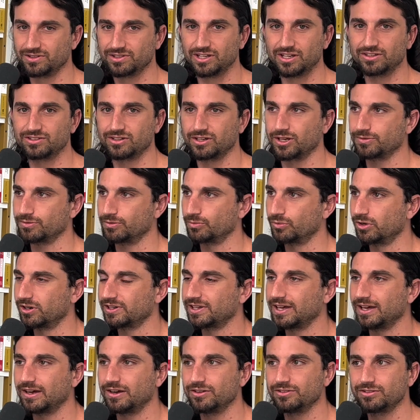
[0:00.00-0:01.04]
Say it's 100
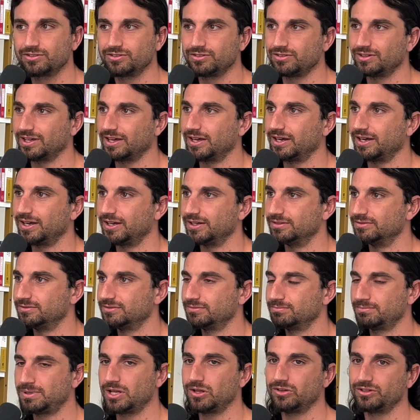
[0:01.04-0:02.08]
workouts, uh,
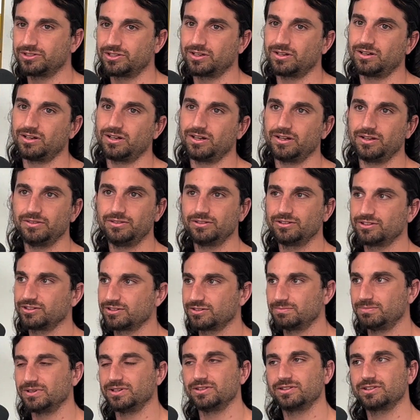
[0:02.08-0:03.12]
Peloton,
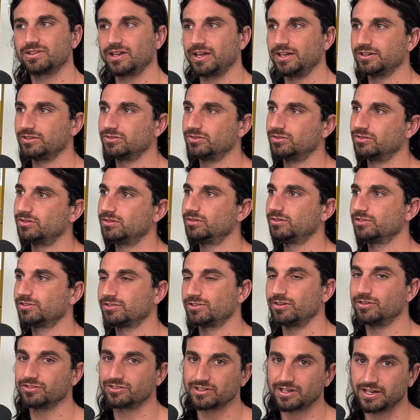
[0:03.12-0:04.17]
spin cycle,
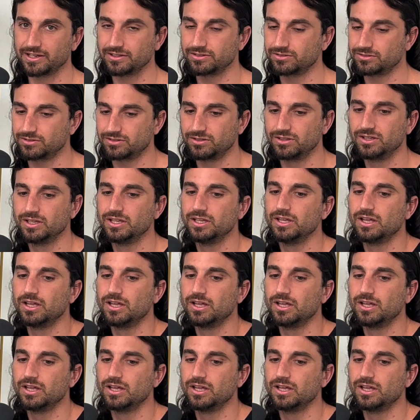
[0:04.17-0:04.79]
SoulCycle.